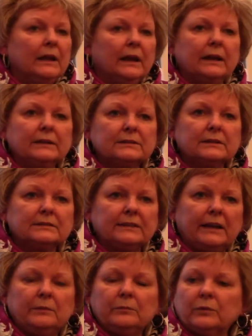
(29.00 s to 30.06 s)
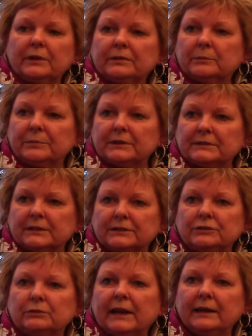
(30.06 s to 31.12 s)
And it's the same with the business.
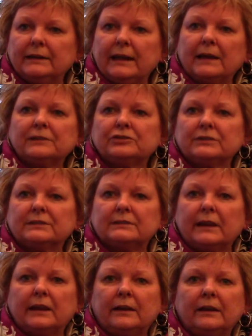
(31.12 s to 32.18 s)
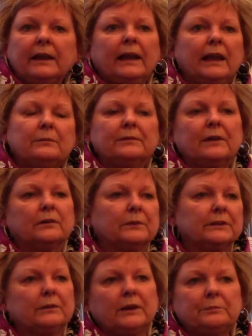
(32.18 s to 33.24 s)
You cannot just say, hey, we've got a
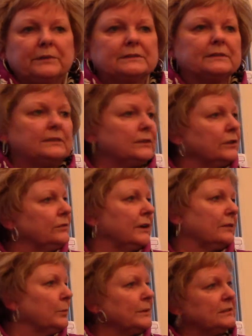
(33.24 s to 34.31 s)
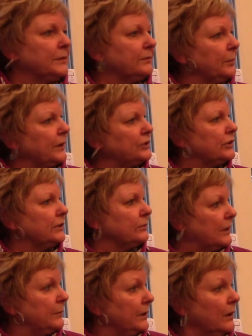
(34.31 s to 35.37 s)
really great business, and if you ever want some information, you
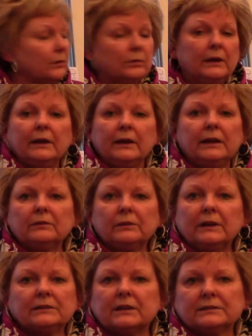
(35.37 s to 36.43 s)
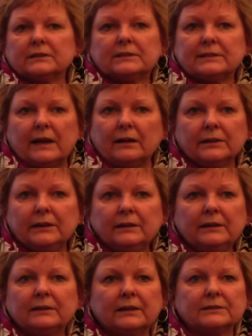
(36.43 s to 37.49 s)
let me know. It doesn't sell it.
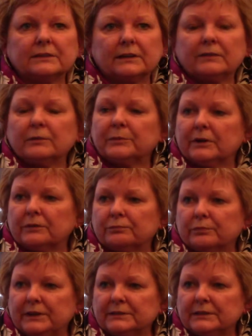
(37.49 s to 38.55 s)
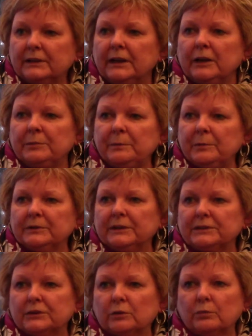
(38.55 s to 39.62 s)
It doesn't give them enough reason. People need
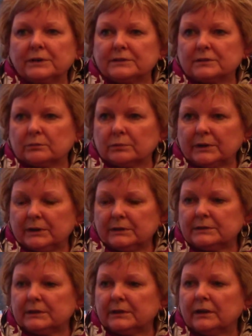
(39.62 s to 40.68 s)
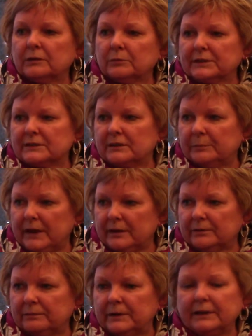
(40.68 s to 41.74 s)
to know what's the risk and what's the
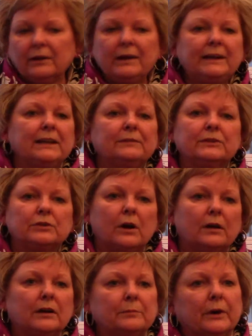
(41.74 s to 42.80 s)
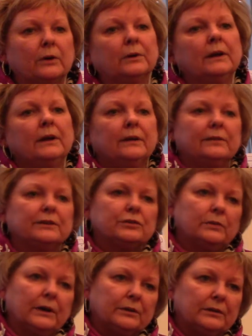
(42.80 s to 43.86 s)
benefit. Now, I didn't even talk about the
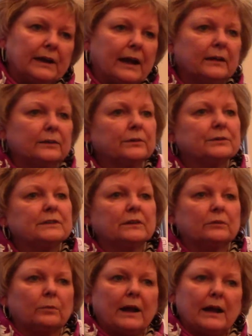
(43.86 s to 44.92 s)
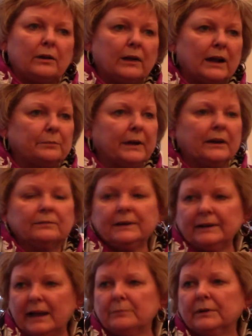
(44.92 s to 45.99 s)
$200, the rock crack benefit,
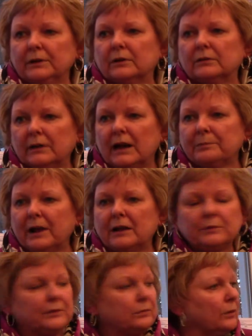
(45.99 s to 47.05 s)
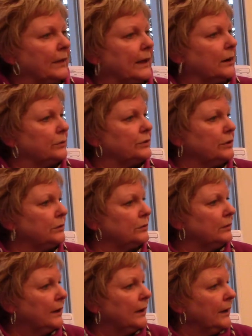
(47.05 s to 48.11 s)
and I'm, you know, I probably would throw that out
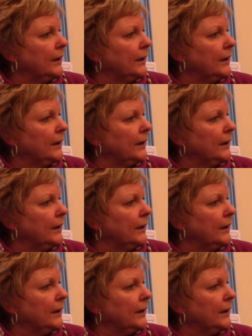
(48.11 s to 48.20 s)
too.